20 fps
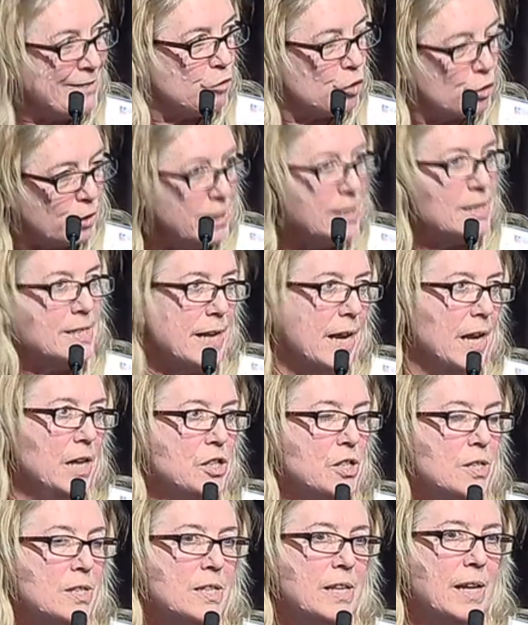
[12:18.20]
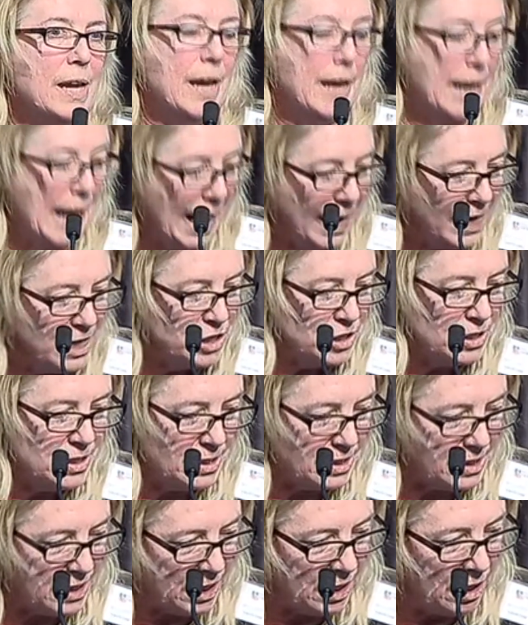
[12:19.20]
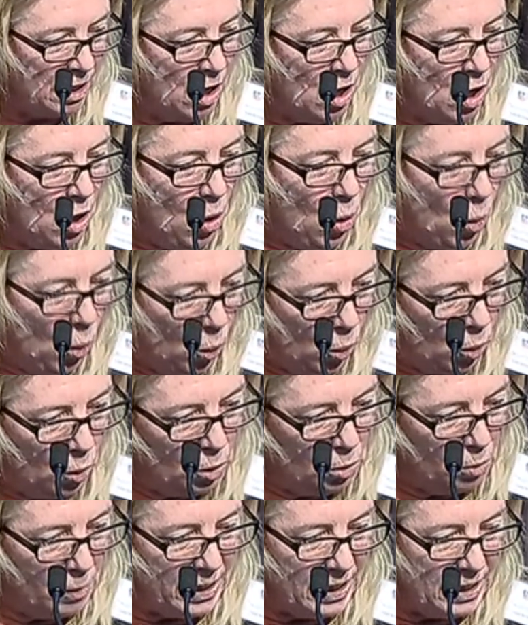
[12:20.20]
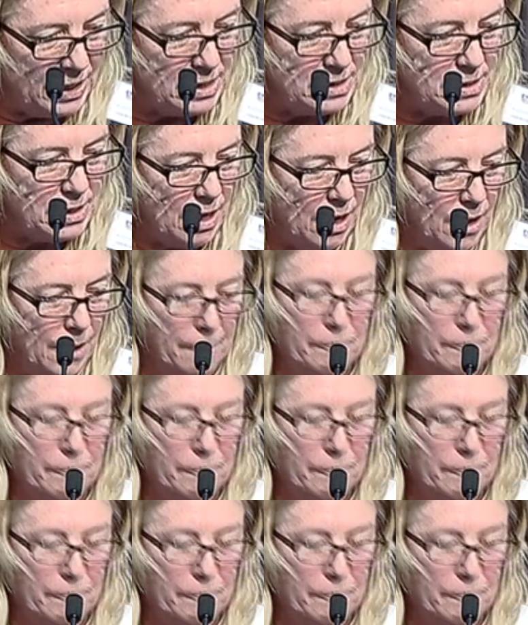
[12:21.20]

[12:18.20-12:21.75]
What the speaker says: treats agency, and agency always,